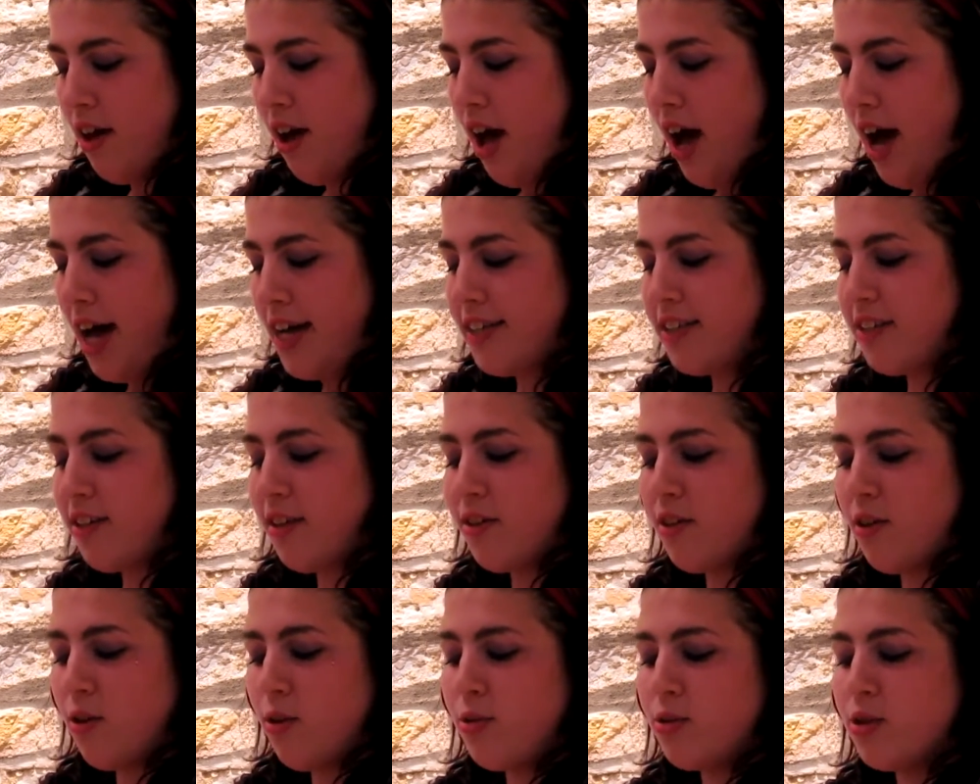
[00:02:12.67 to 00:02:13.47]
I saw
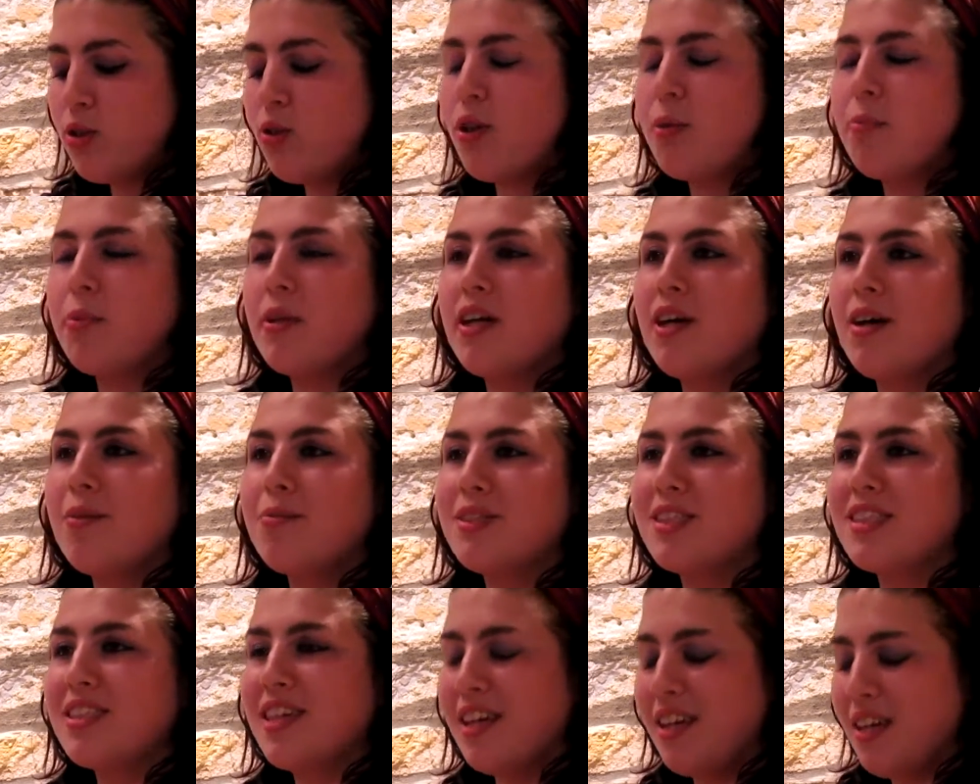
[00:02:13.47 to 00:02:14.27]
those who had become
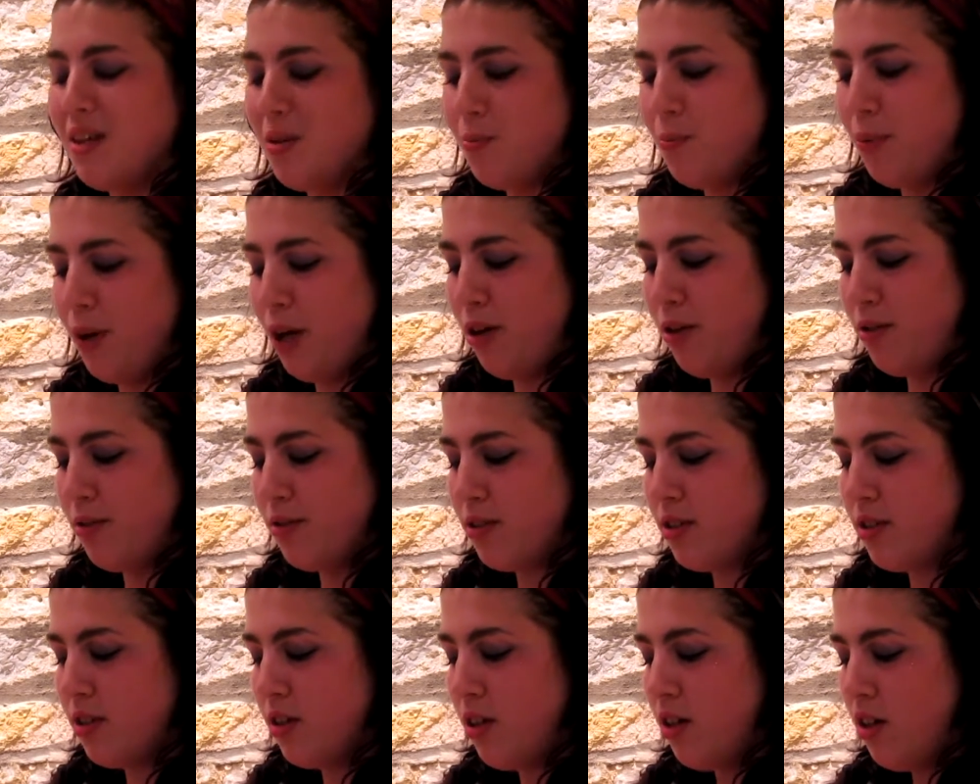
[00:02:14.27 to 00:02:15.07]
skin and
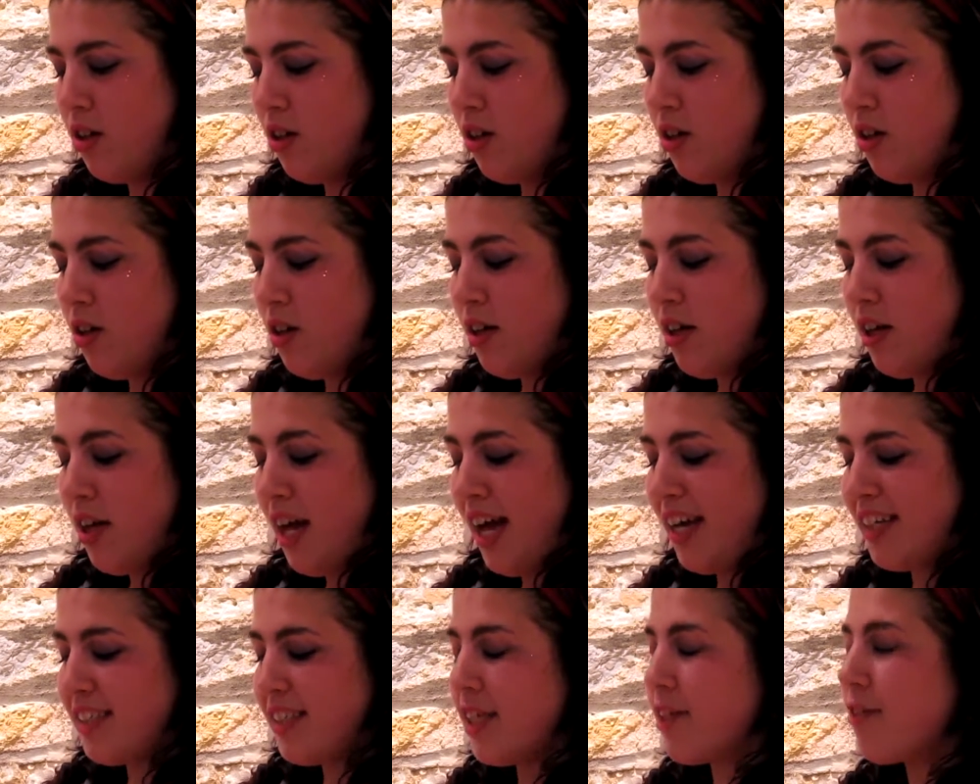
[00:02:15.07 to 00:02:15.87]
bones
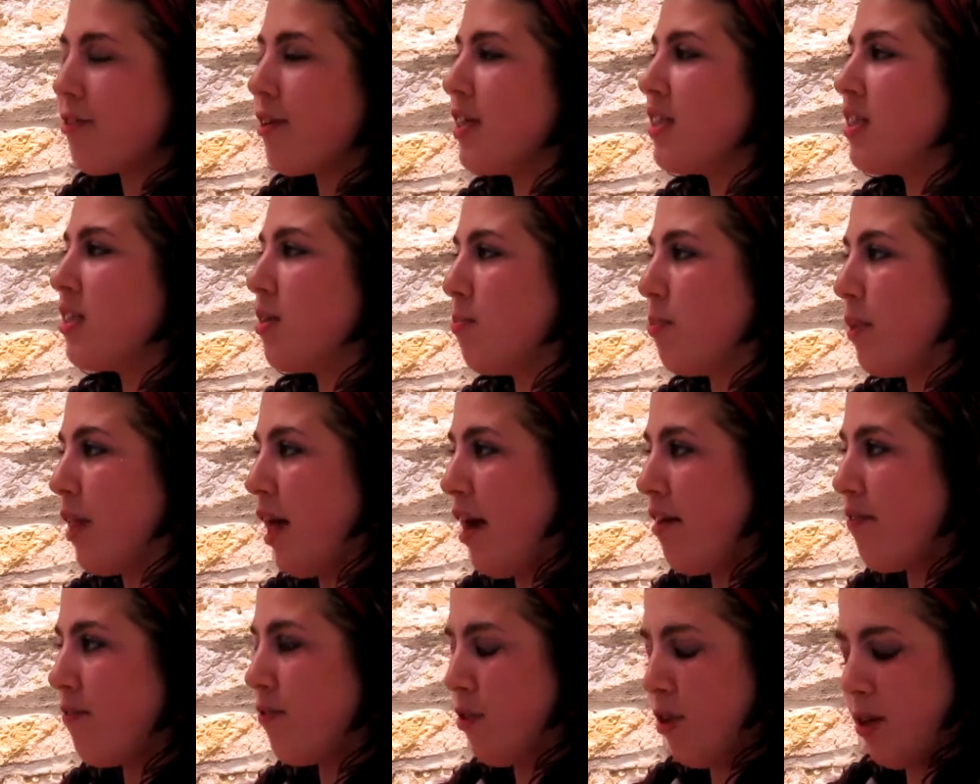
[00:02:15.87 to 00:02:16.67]
as they graced a
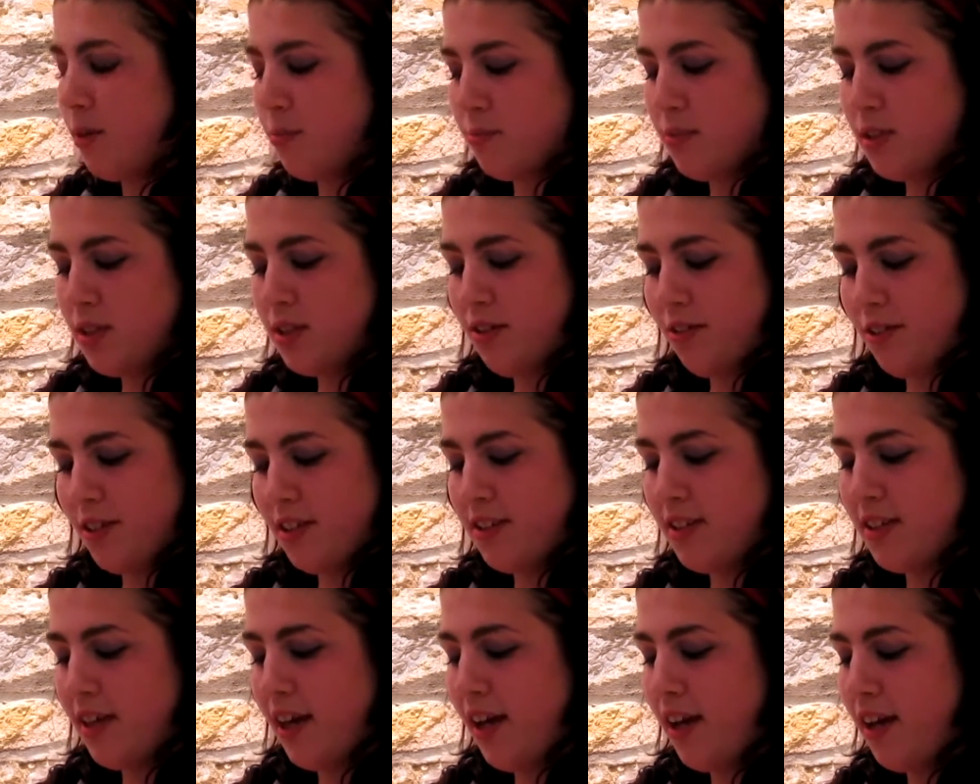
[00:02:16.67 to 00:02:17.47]
platform, so to
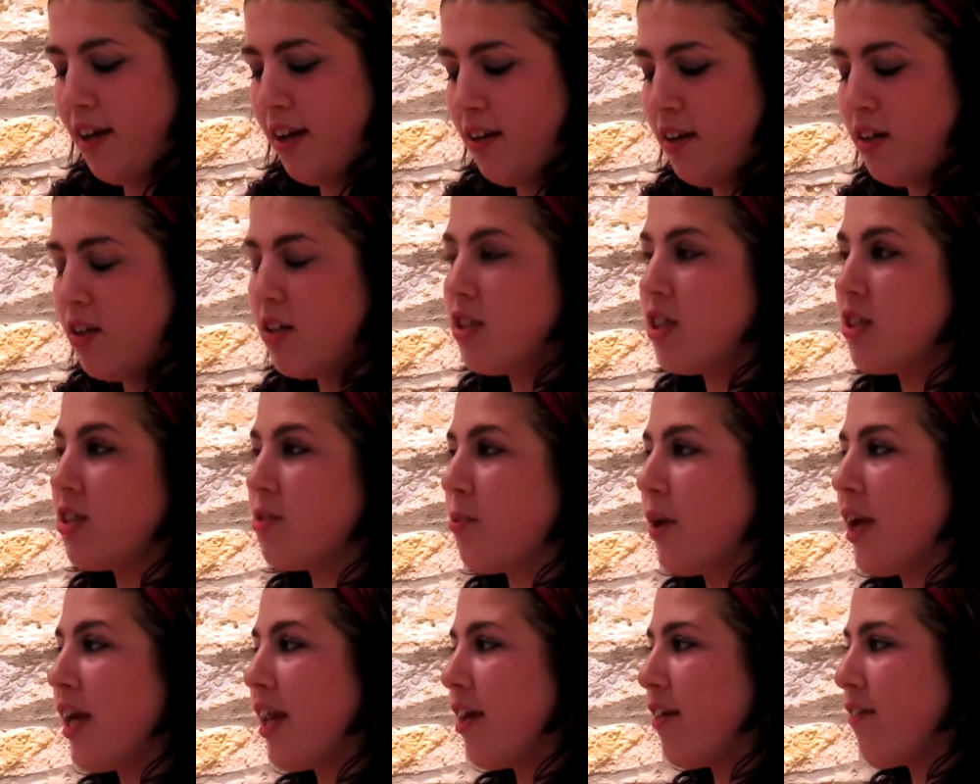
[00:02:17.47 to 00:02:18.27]
say, just
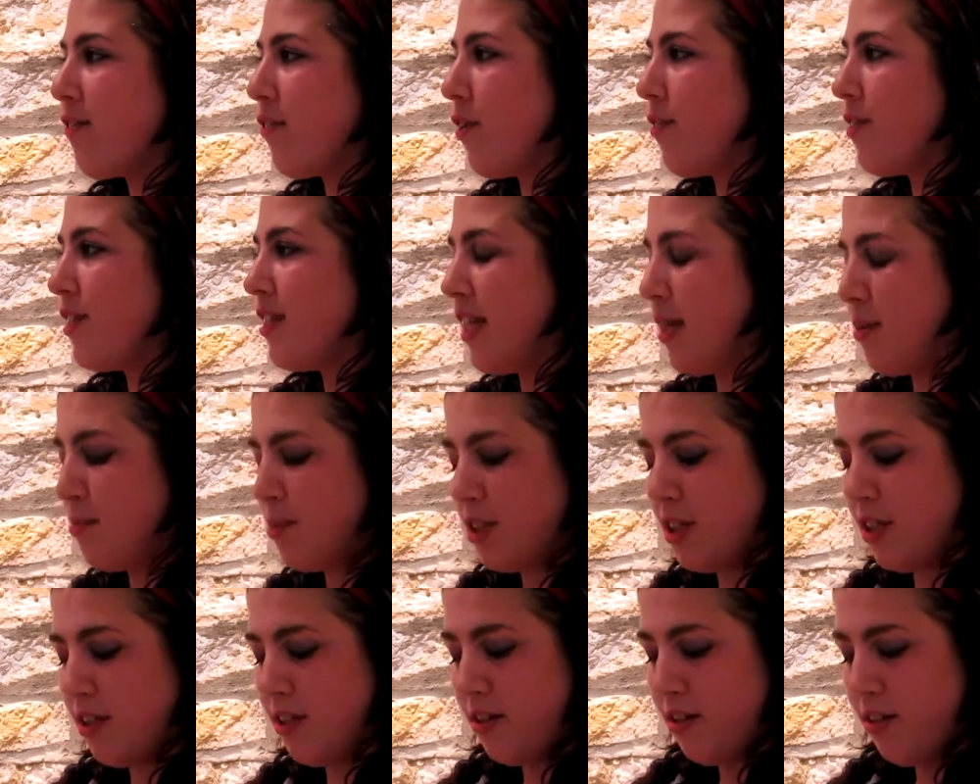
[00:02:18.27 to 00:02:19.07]
waiting for
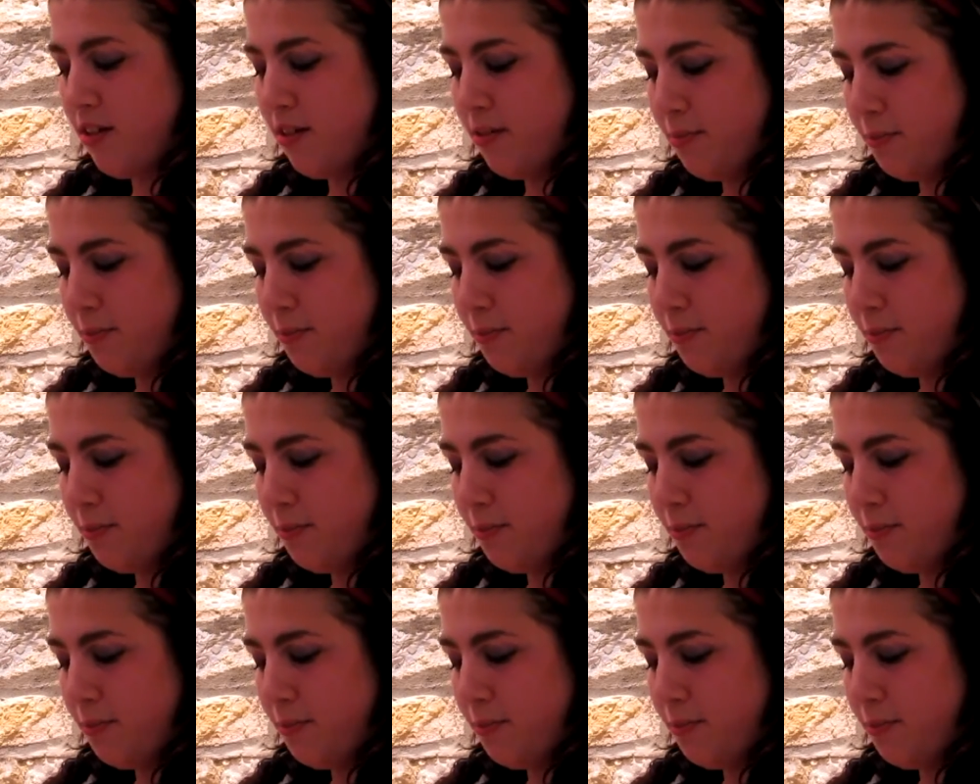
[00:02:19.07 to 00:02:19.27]
redemption.